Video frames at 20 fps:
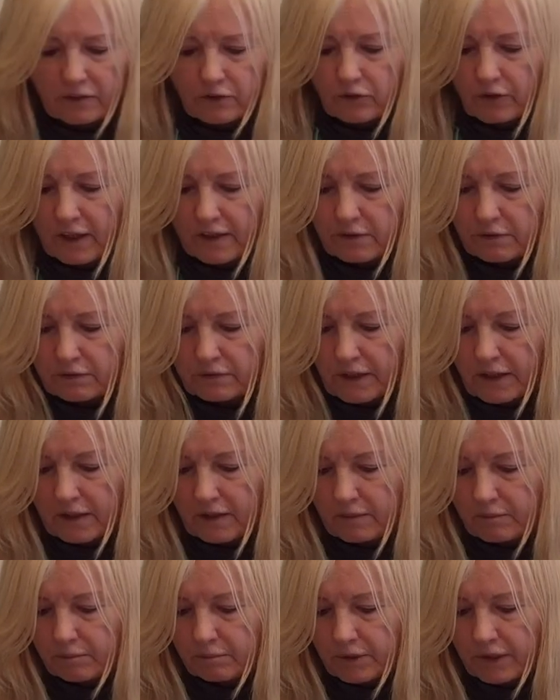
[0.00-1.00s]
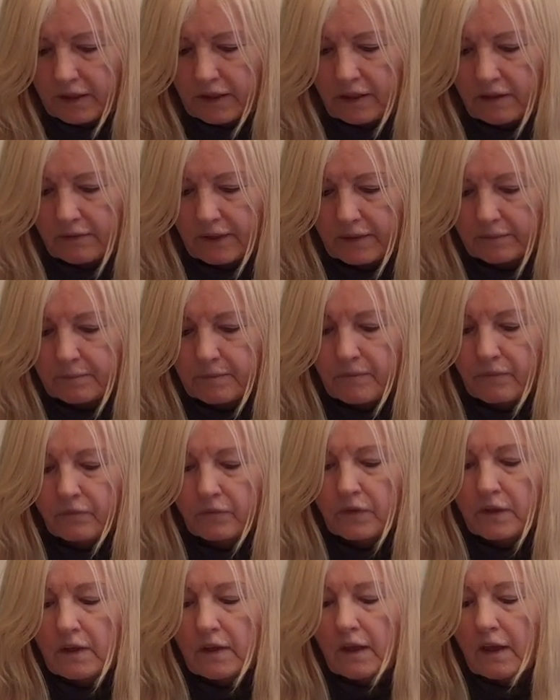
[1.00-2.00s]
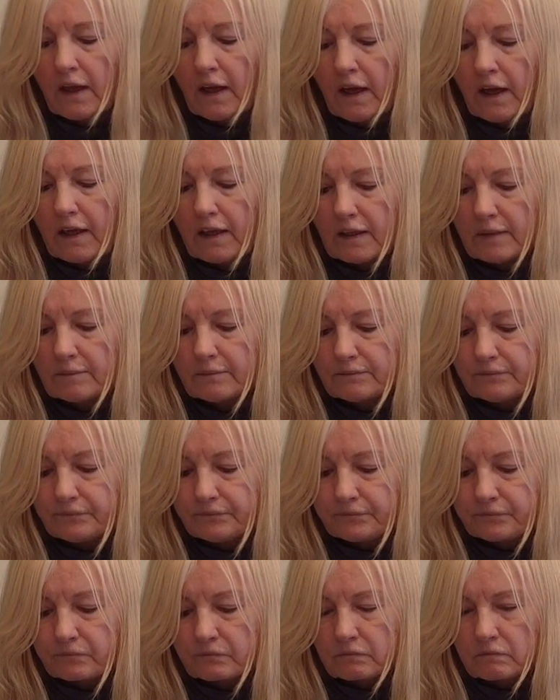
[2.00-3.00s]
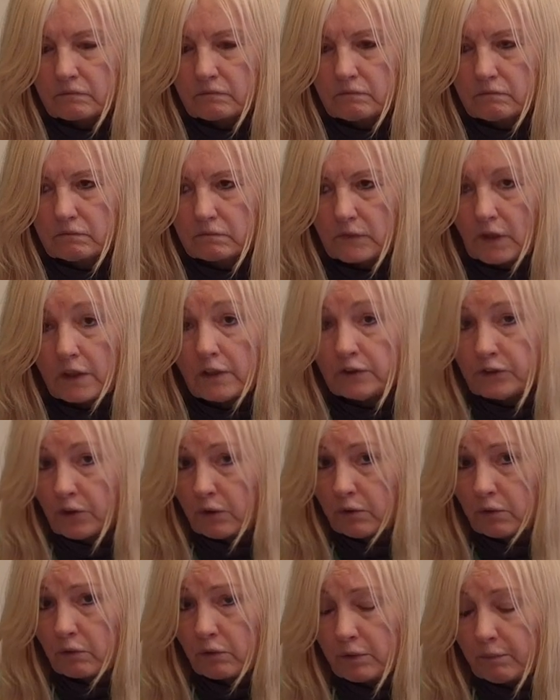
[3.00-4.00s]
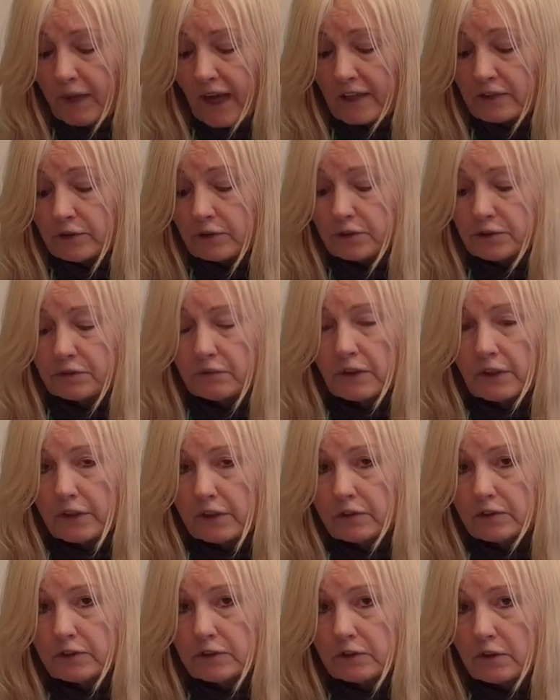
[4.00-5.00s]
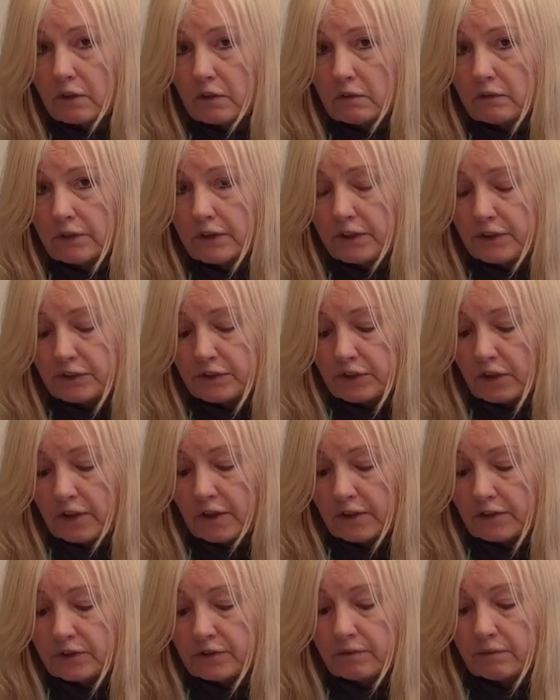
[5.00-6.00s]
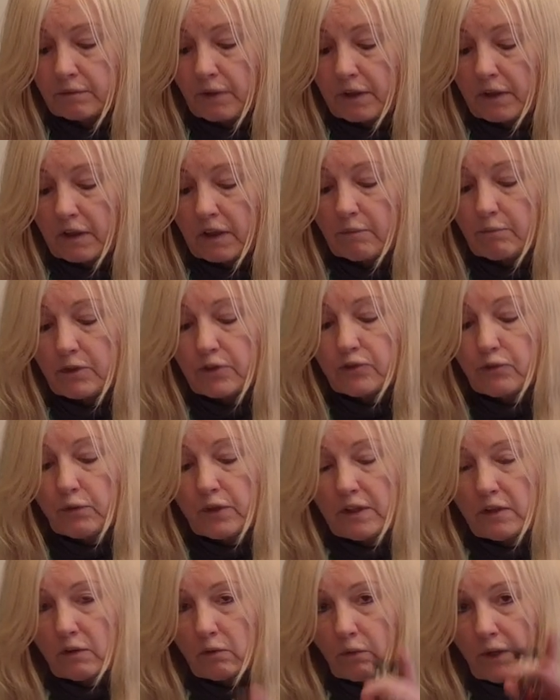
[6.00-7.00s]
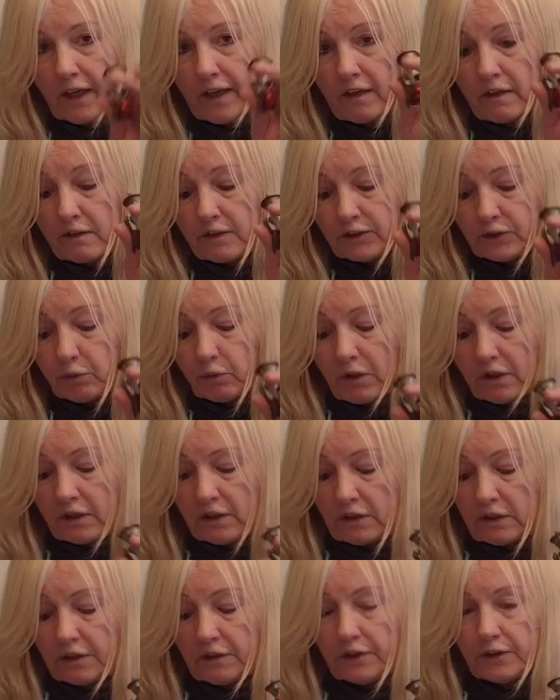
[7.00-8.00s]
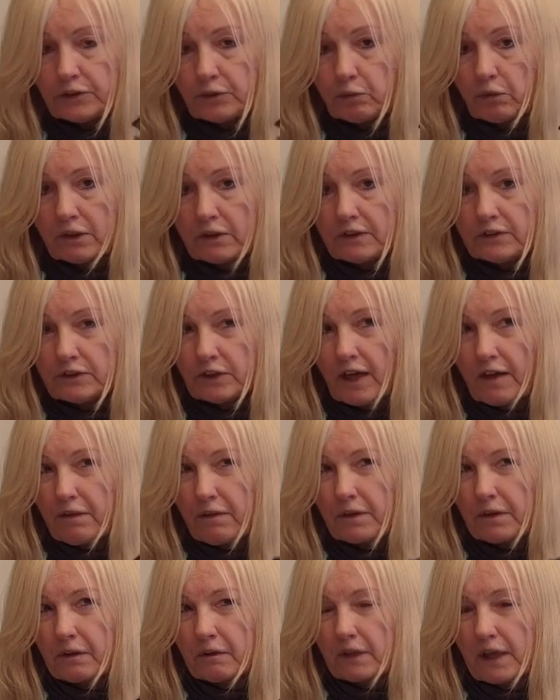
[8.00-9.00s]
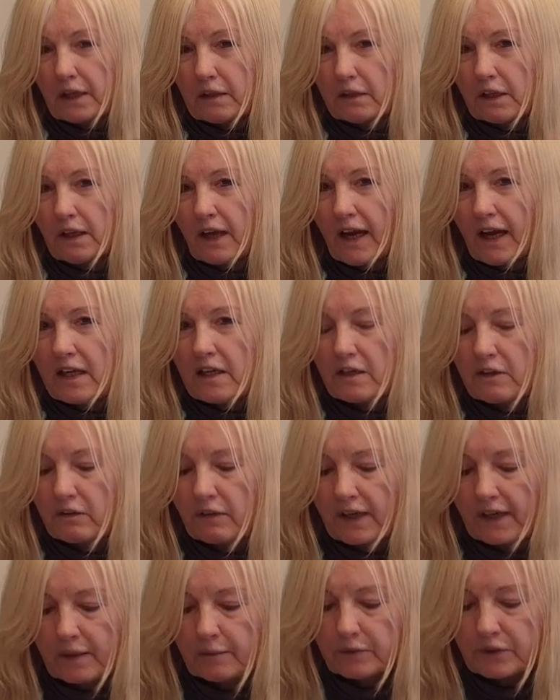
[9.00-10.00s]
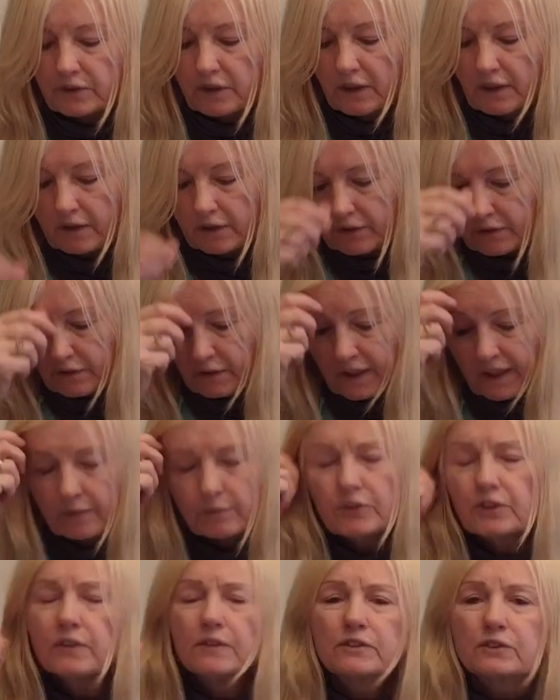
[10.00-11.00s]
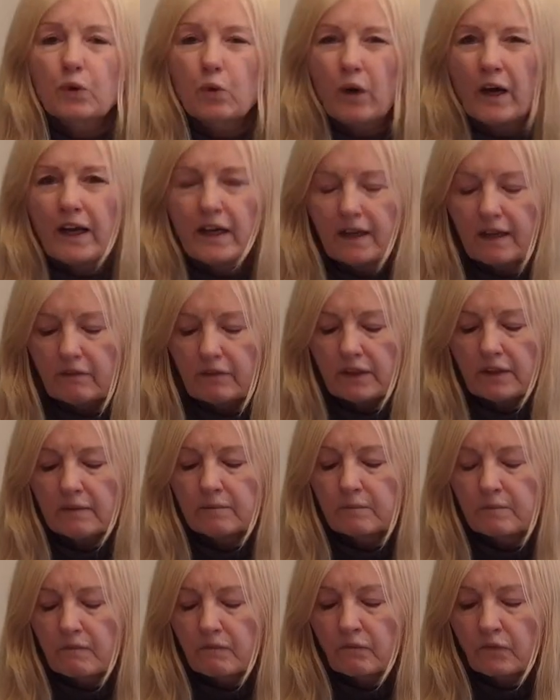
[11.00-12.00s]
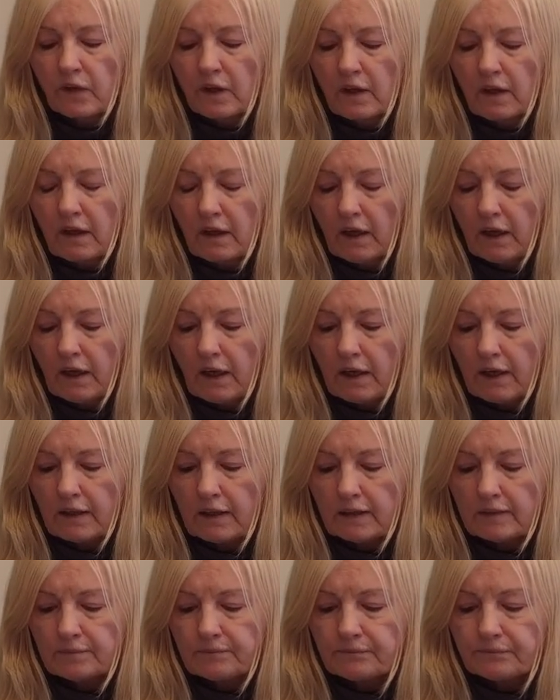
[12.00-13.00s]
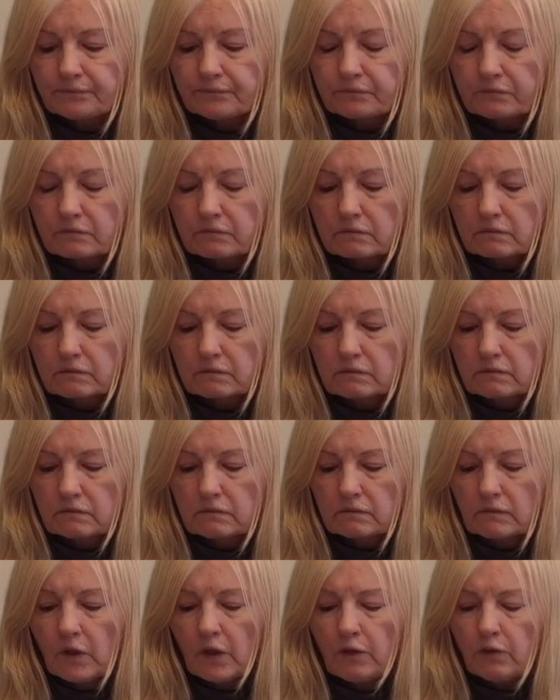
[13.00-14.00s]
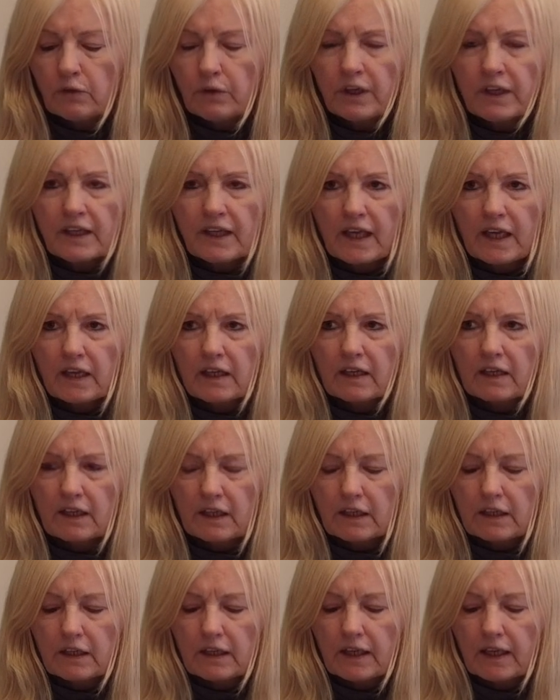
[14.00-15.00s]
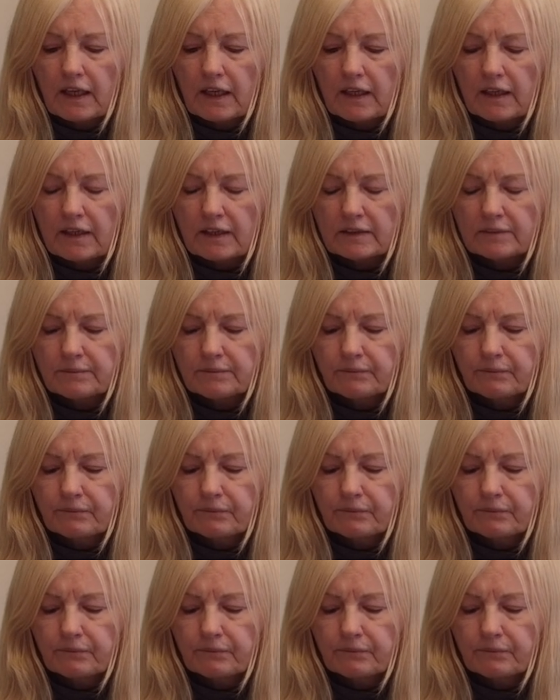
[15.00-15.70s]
tried to find it, but anyway. Soto Windmaster is a very good stove. It's in between the weight of this one and this one. It's, I think, around 90 grams, 100 grams, so it's quite heavy. You can get it in